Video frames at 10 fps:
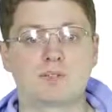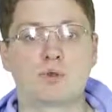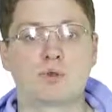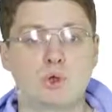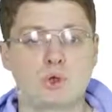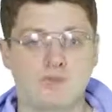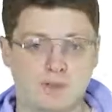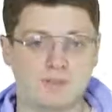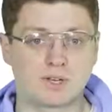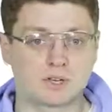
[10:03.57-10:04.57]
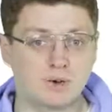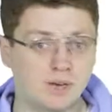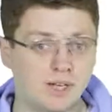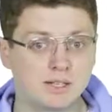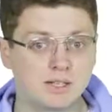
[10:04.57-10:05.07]
So log of n
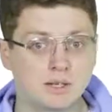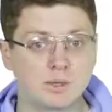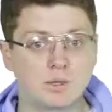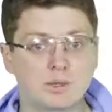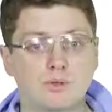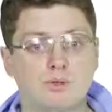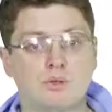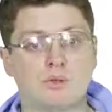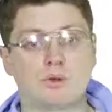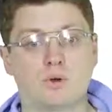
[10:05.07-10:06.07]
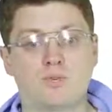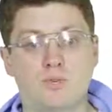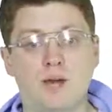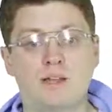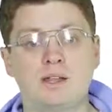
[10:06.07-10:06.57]
factorial is equal to log of
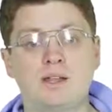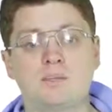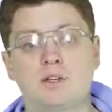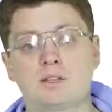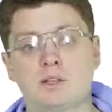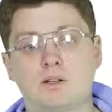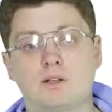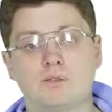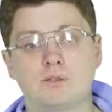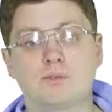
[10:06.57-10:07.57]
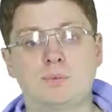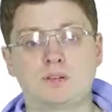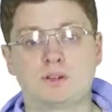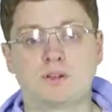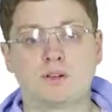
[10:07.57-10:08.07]
1 plus log of 2
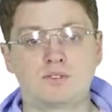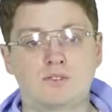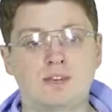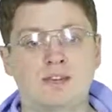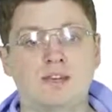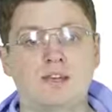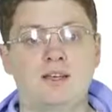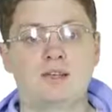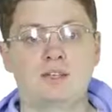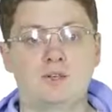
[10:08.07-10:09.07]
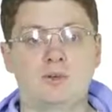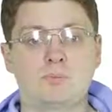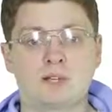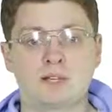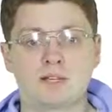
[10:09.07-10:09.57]
plus log of 3 and so
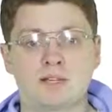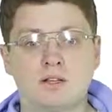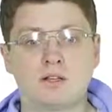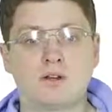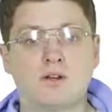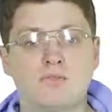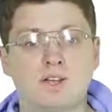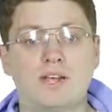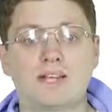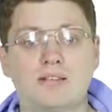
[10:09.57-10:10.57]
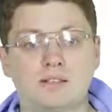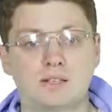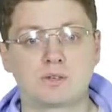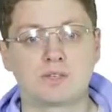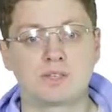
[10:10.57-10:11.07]
on plus log of n.
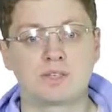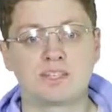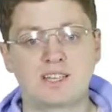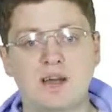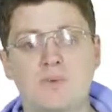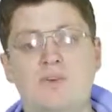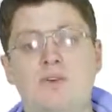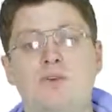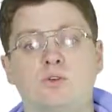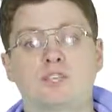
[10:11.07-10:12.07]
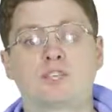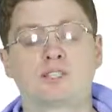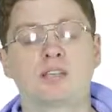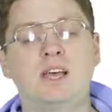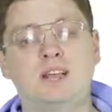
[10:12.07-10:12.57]
So this is a sum of n
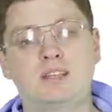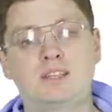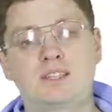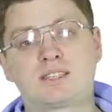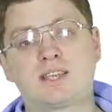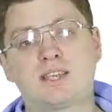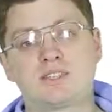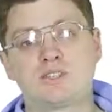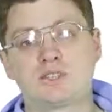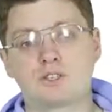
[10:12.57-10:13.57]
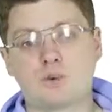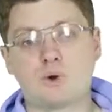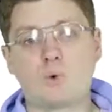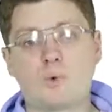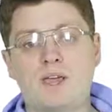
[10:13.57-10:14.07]
objects. Let's just
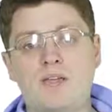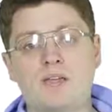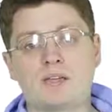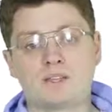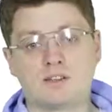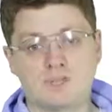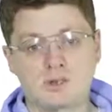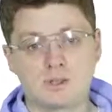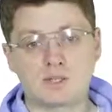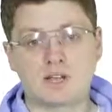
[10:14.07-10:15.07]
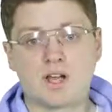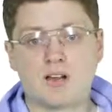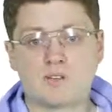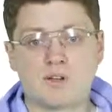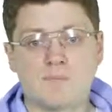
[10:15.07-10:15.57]
throw away the first
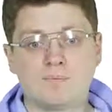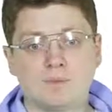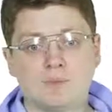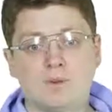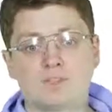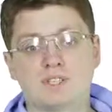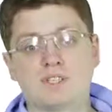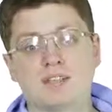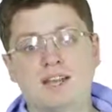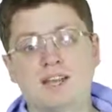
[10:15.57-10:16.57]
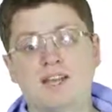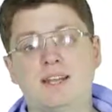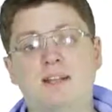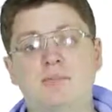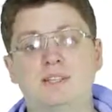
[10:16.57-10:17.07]
half of these n
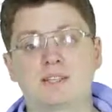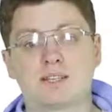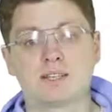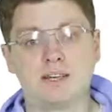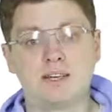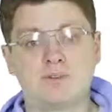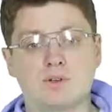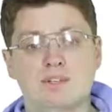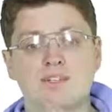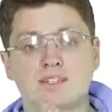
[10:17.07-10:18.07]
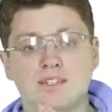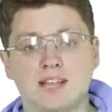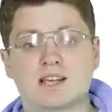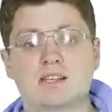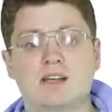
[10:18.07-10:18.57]
elements and leave only the
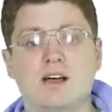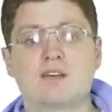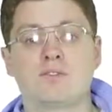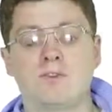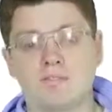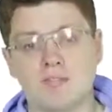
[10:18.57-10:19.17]
second half.